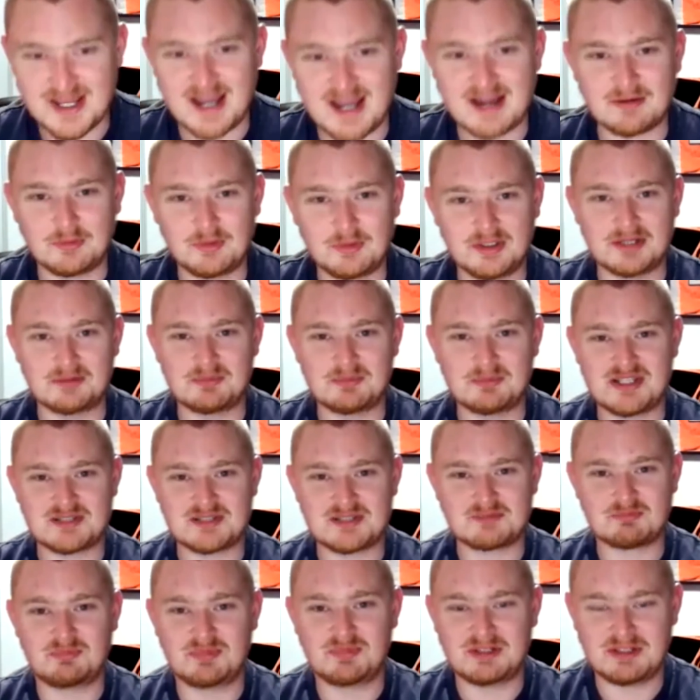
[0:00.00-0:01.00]
tackle him.
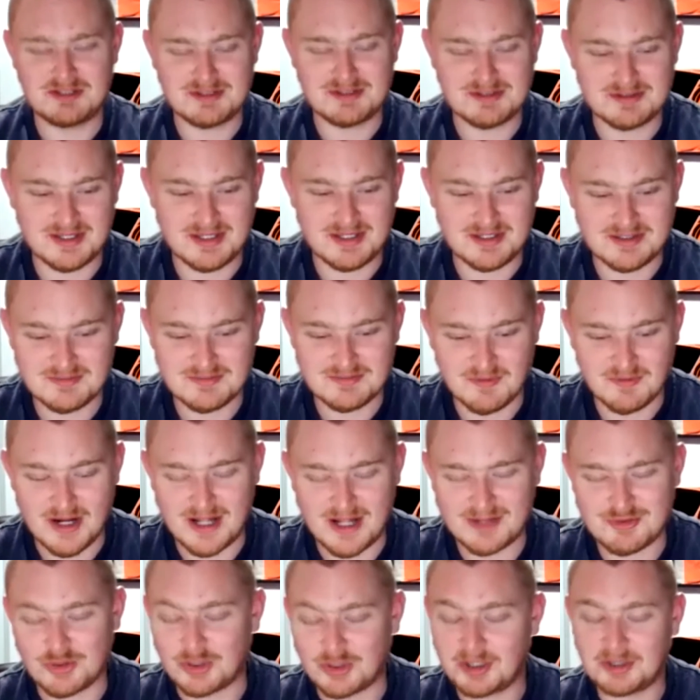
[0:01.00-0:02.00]
He's
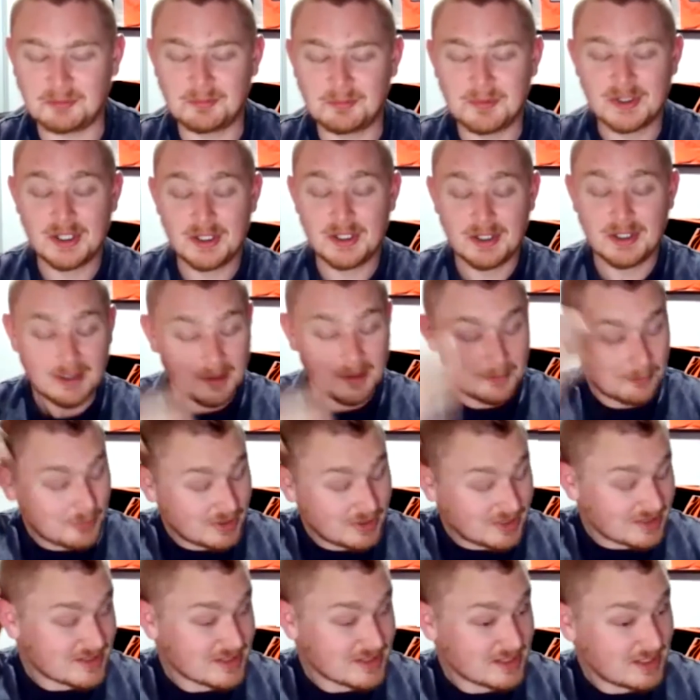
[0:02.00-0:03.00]
fragile.
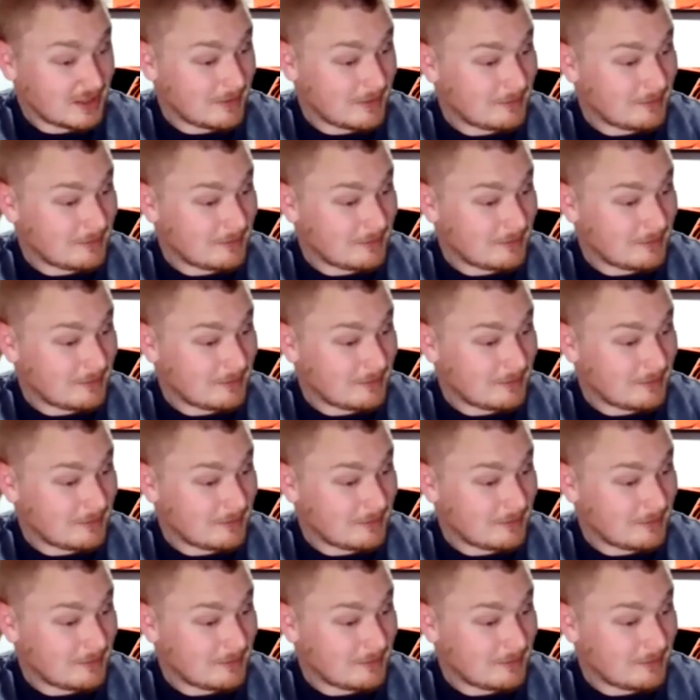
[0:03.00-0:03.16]
But